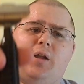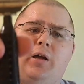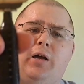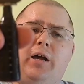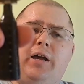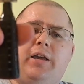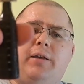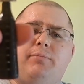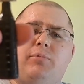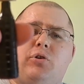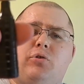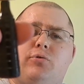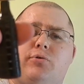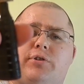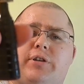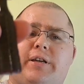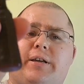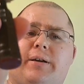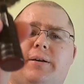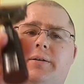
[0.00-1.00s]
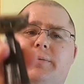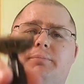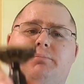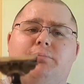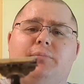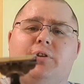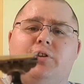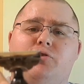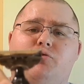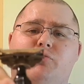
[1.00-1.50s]
I am using
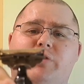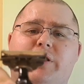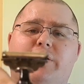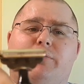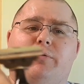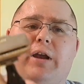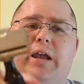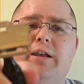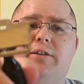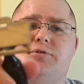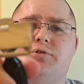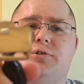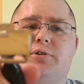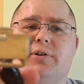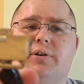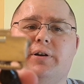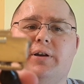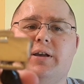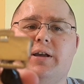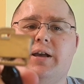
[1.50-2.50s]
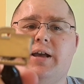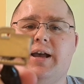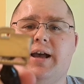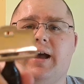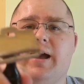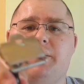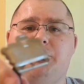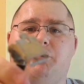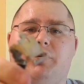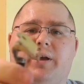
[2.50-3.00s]
the Treet razor
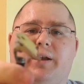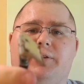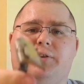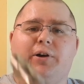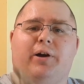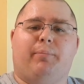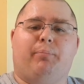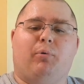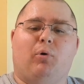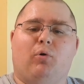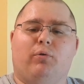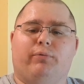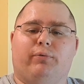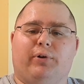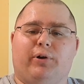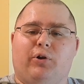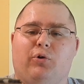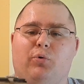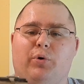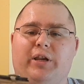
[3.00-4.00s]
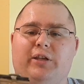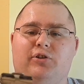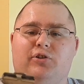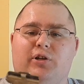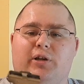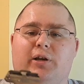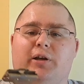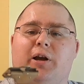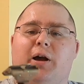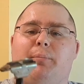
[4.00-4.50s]
I picked up over in
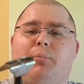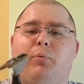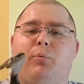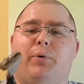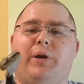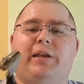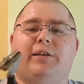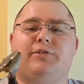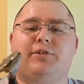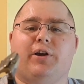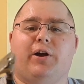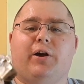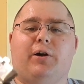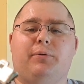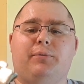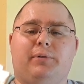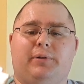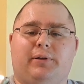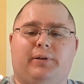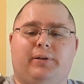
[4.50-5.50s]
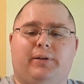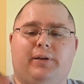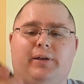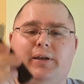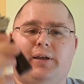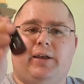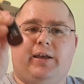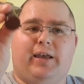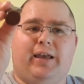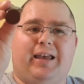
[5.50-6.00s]
Queechy a couple weeks ago.
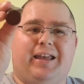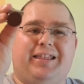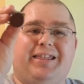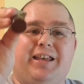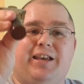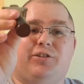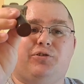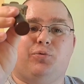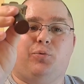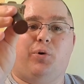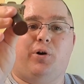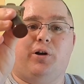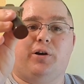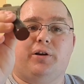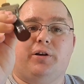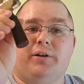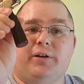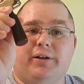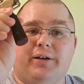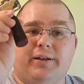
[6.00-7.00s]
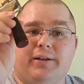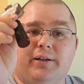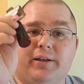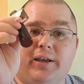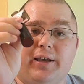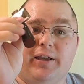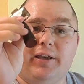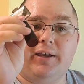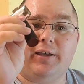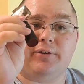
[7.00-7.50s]
And this one
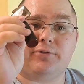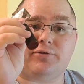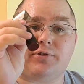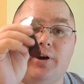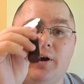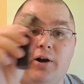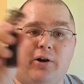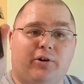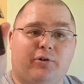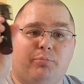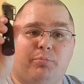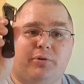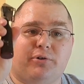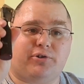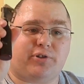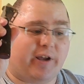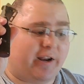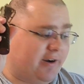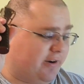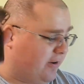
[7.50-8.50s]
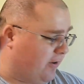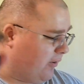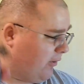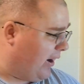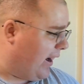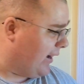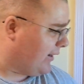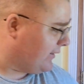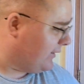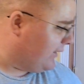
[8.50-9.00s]
is 100%
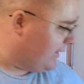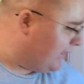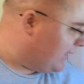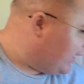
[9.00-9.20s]
correct.